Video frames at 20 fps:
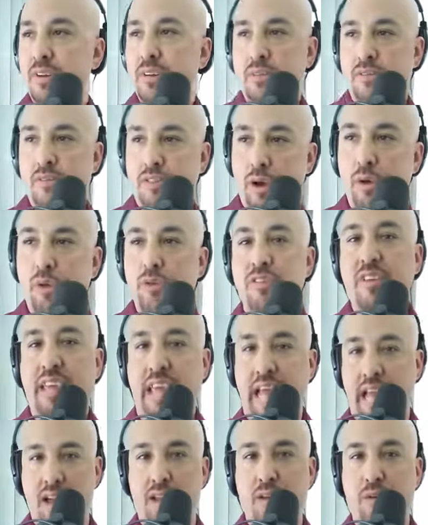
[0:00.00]
those
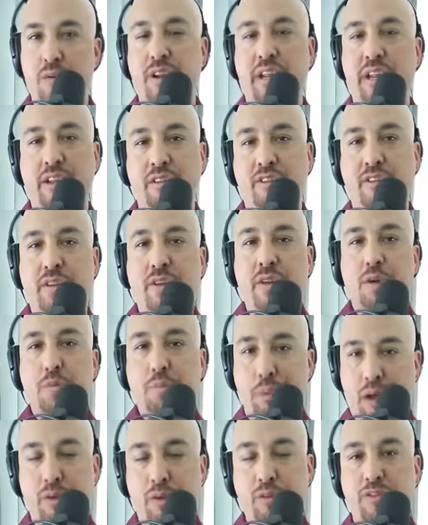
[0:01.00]
calories
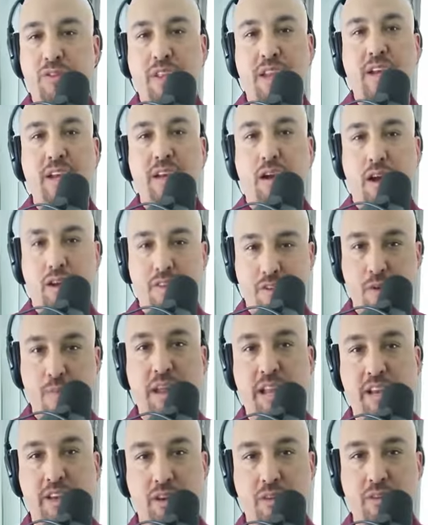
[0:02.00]
posted on their
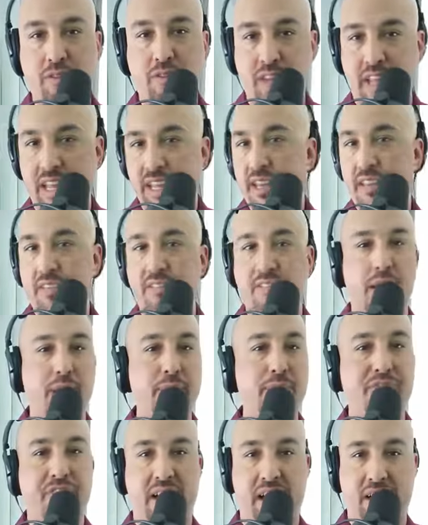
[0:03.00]
menus in
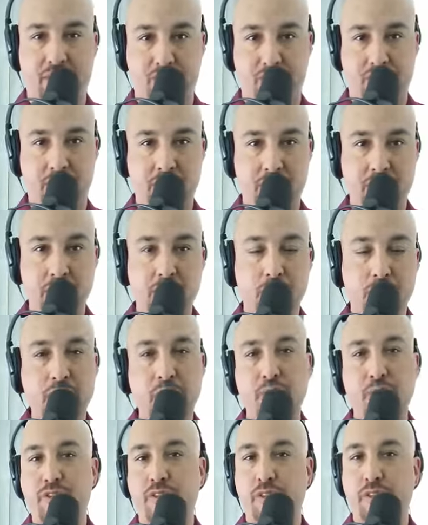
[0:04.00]
some fashion,
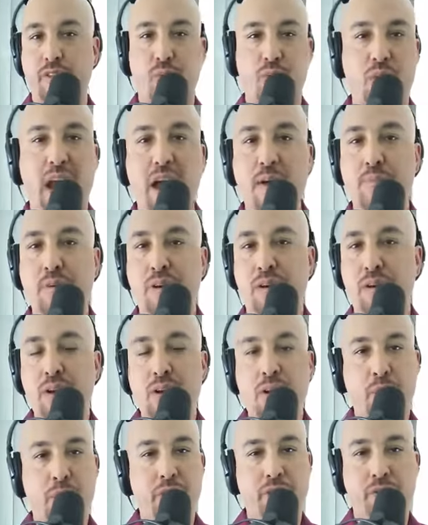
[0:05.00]
whether it's on the wrapper
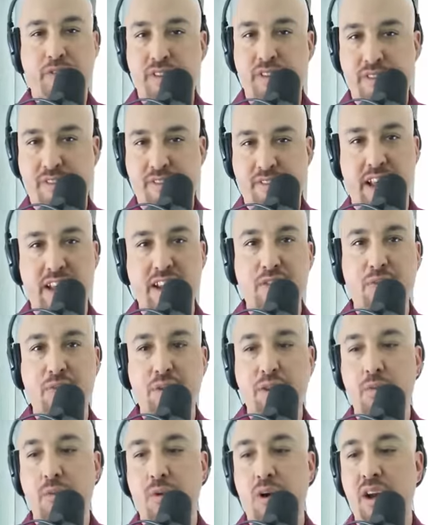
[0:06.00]
whether it's on the signage
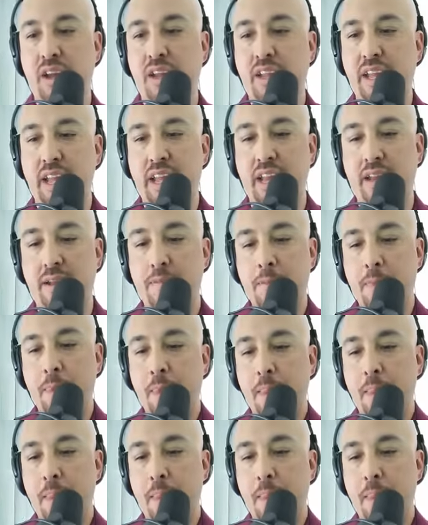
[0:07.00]
when you walk in.